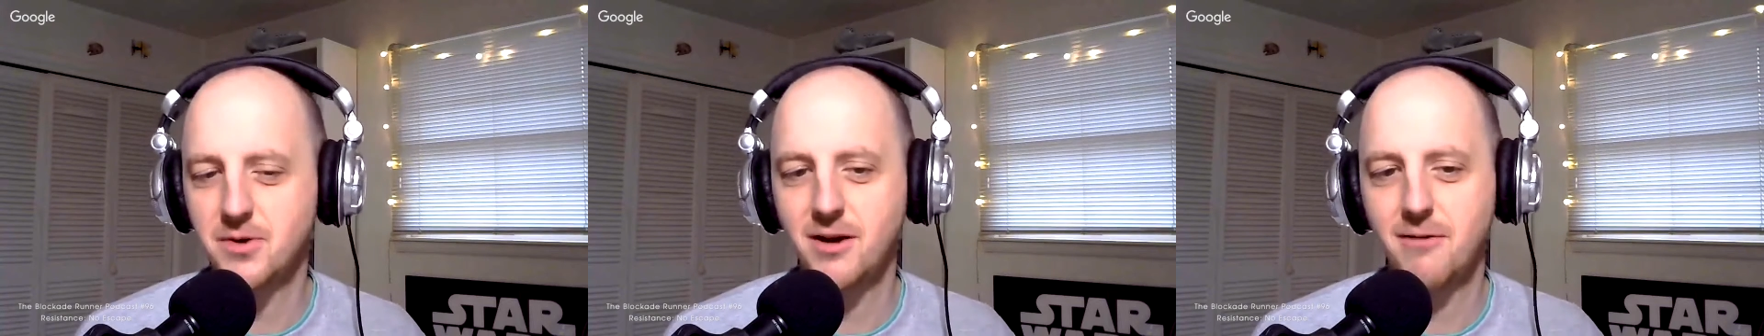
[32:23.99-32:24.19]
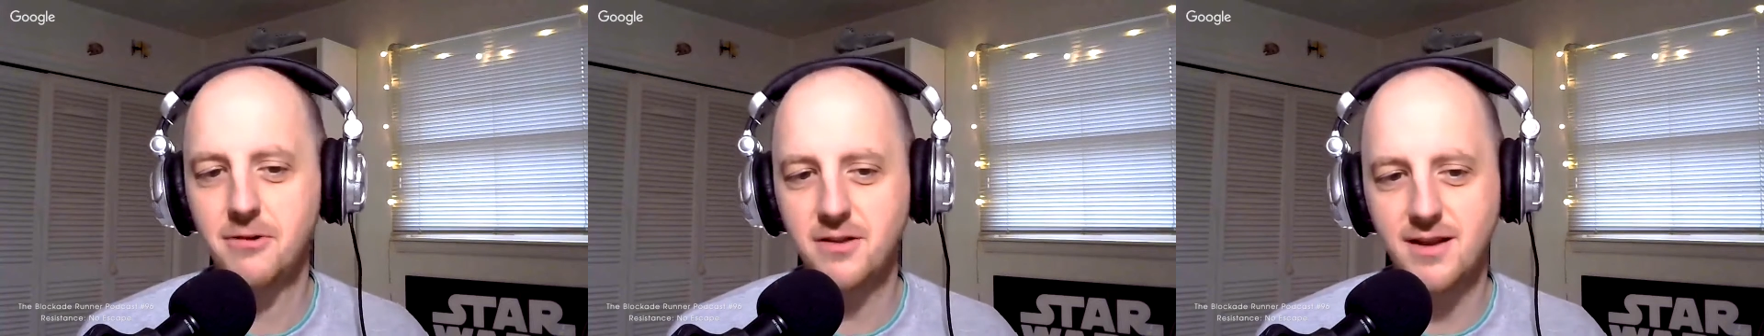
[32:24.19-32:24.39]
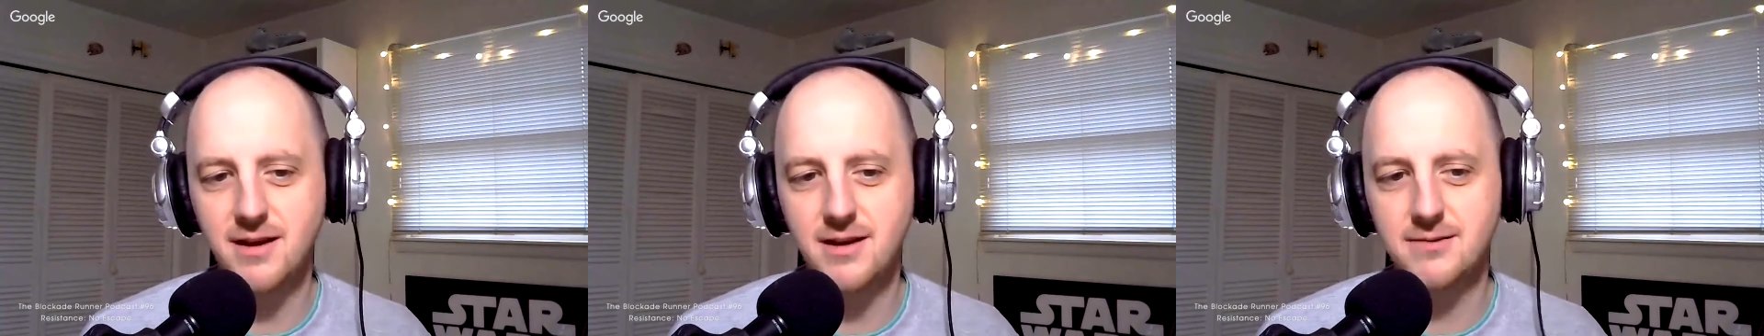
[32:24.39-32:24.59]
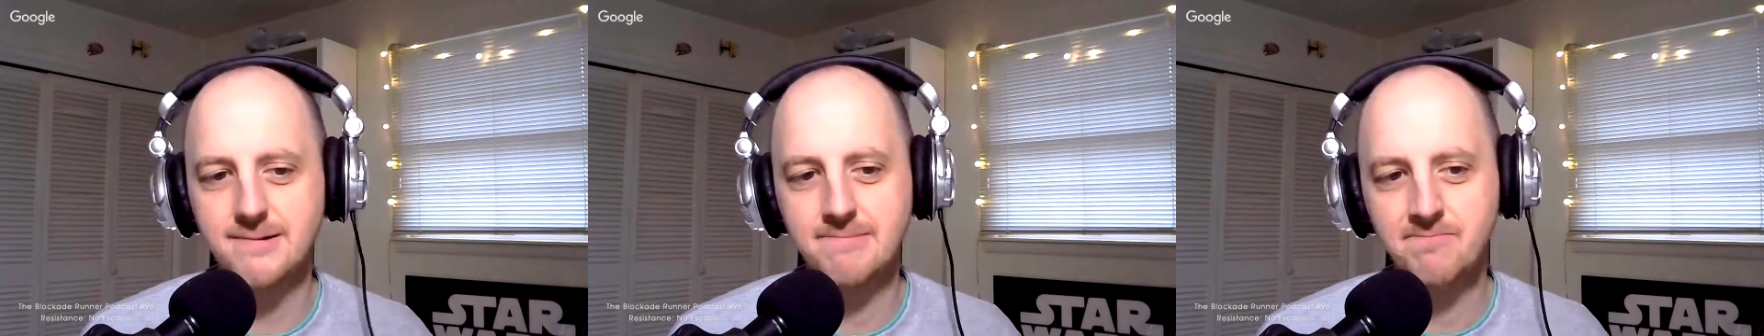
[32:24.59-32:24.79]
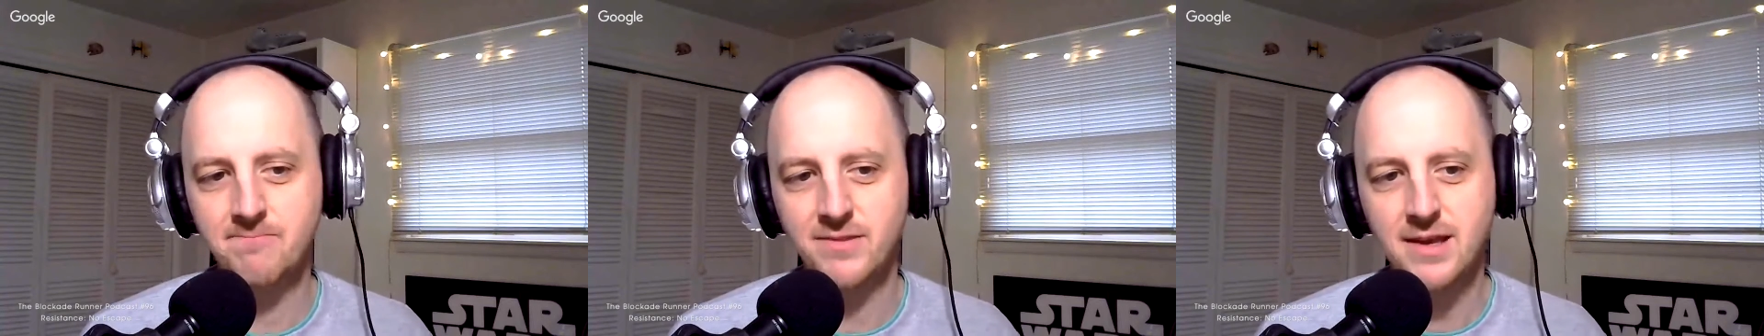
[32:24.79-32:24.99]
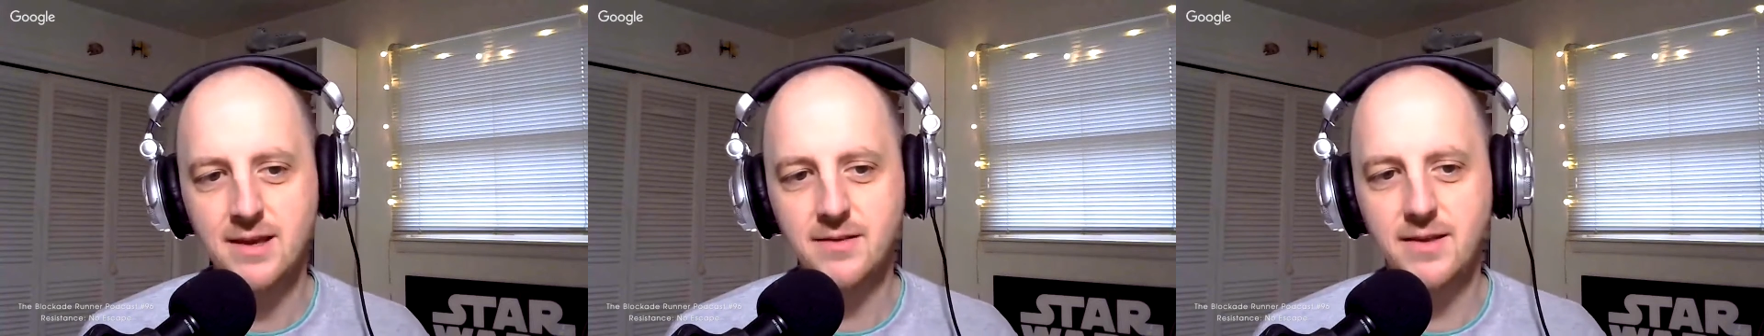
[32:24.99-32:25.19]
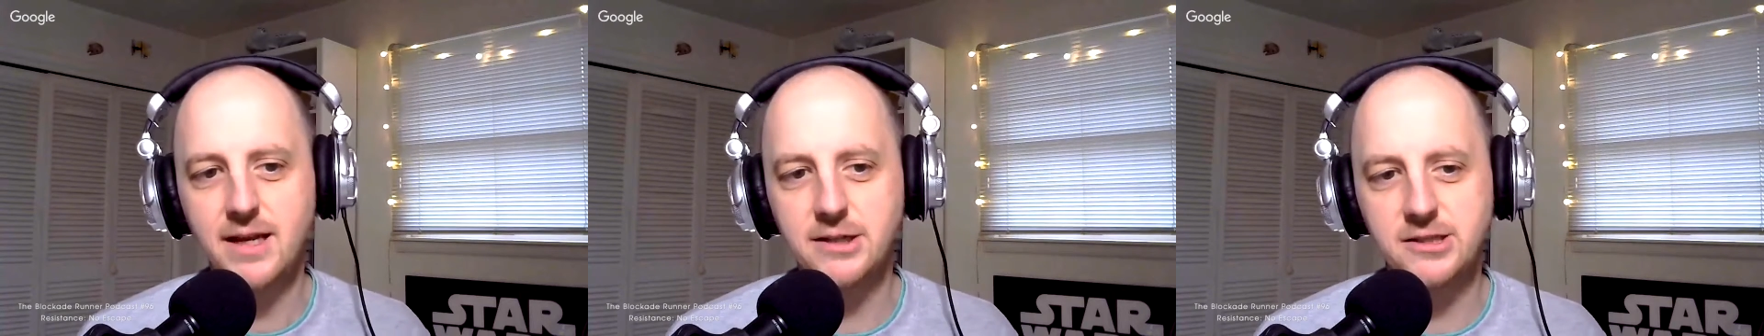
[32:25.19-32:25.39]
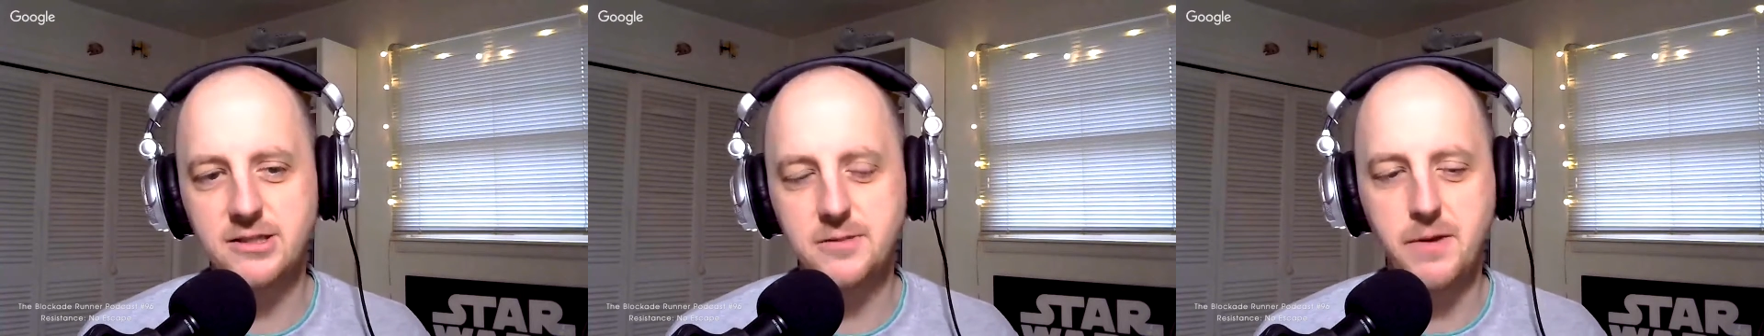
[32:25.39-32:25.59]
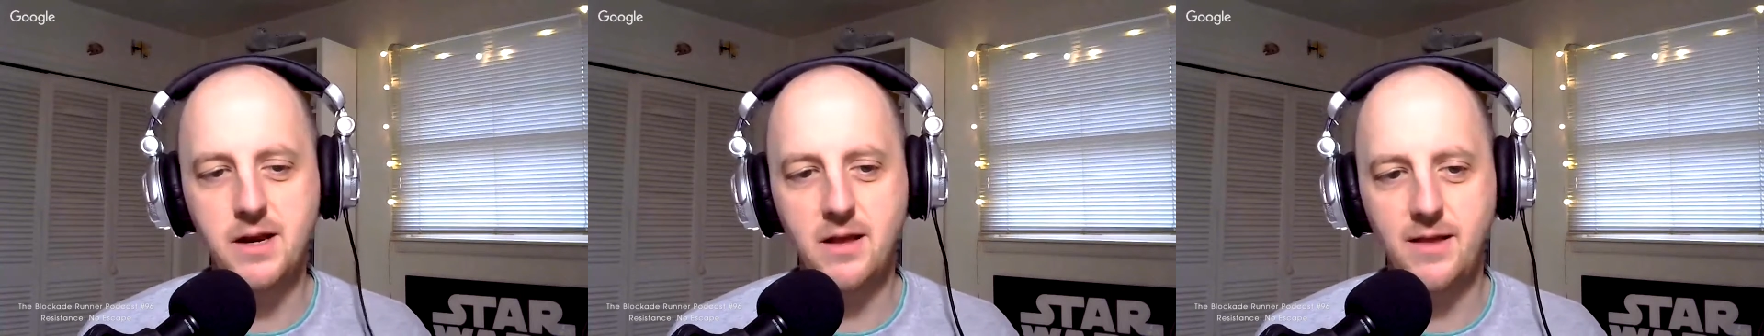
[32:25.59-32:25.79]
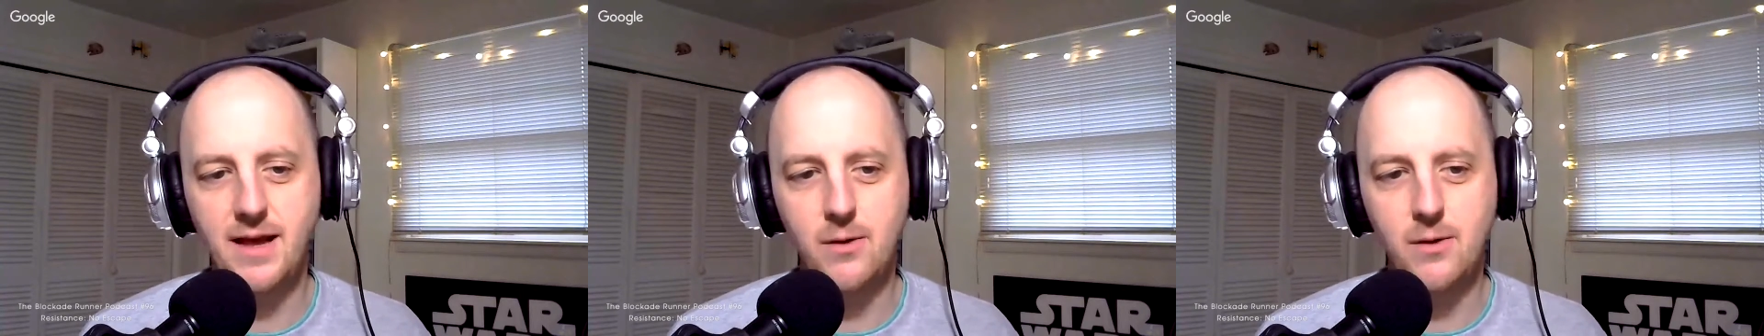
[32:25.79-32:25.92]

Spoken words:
Whatever they could spin it